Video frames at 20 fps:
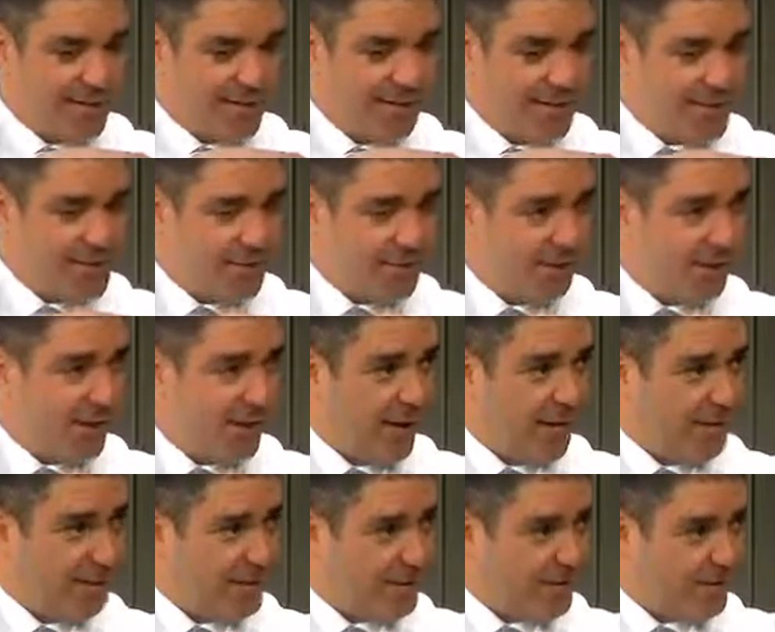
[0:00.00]
degenerate,
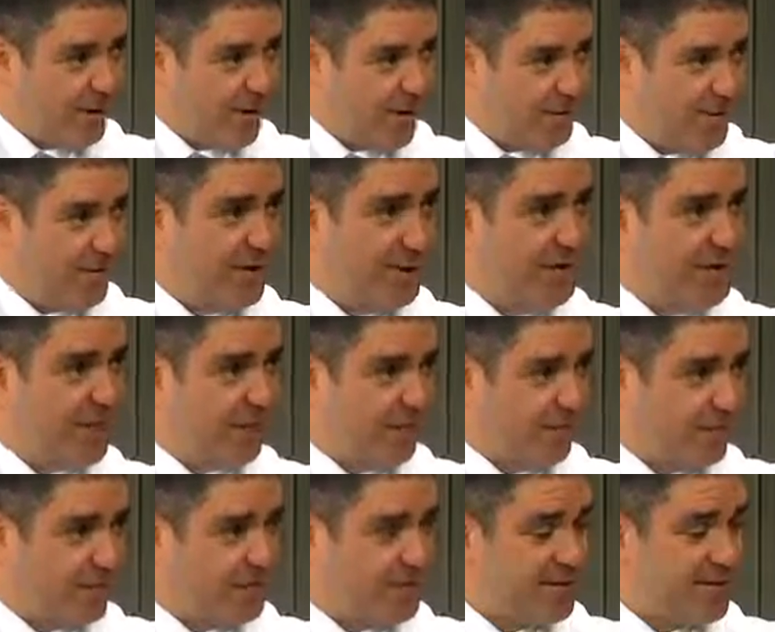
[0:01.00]
causing
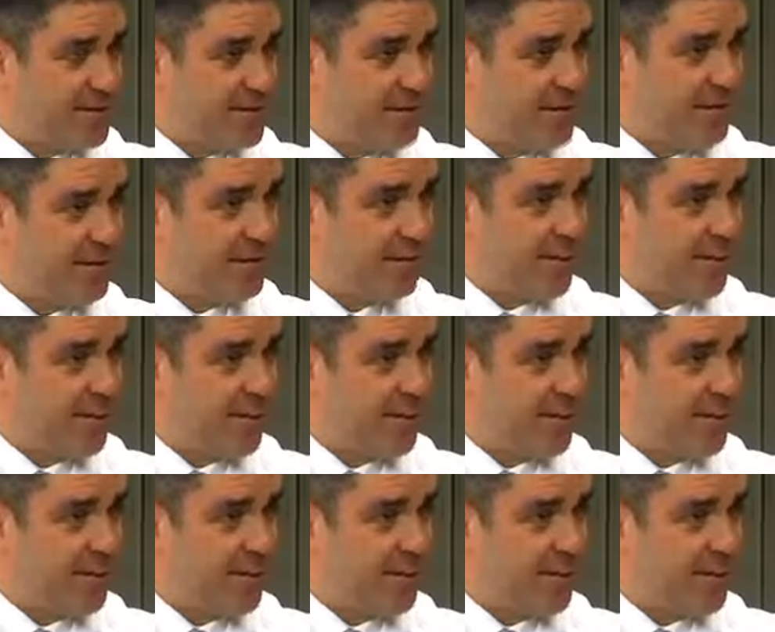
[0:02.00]
degenerative disc disease.